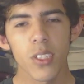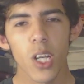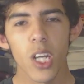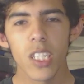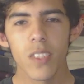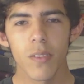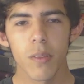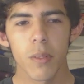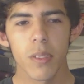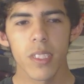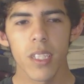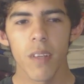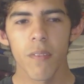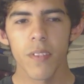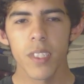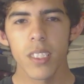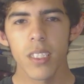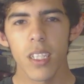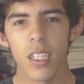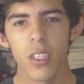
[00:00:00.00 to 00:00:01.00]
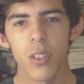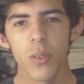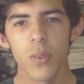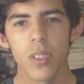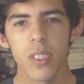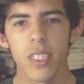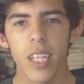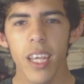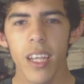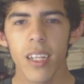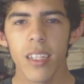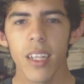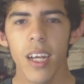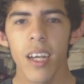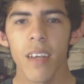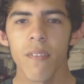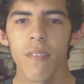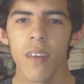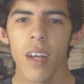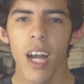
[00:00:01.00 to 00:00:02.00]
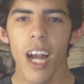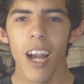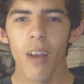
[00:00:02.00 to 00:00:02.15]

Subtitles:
songs from the 70s include Staying Alive,